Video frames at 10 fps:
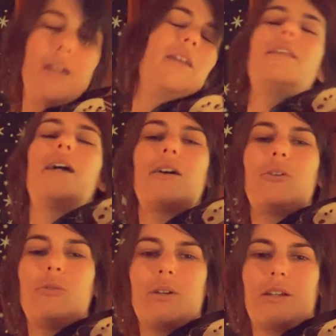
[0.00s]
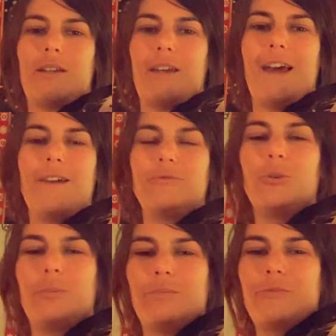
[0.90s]
And now at
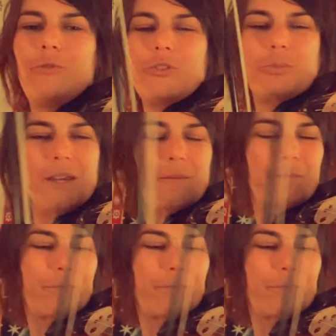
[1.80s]
full speed.